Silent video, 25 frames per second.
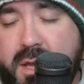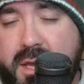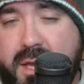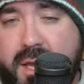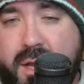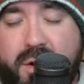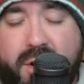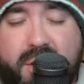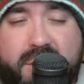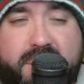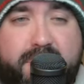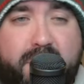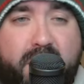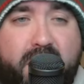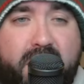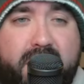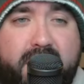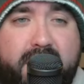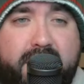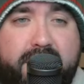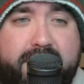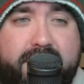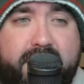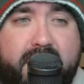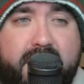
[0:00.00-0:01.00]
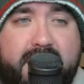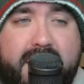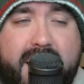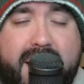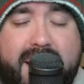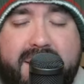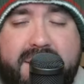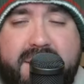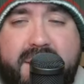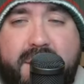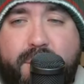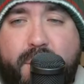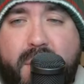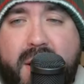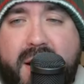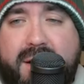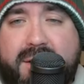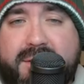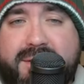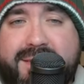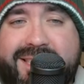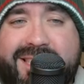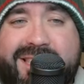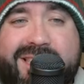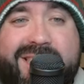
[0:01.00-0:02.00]
here as part of Locked on
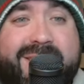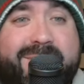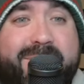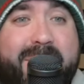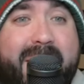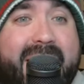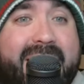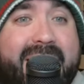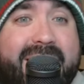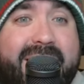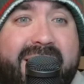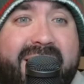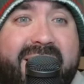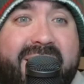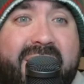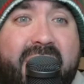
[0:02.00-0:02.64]
Wild's expanding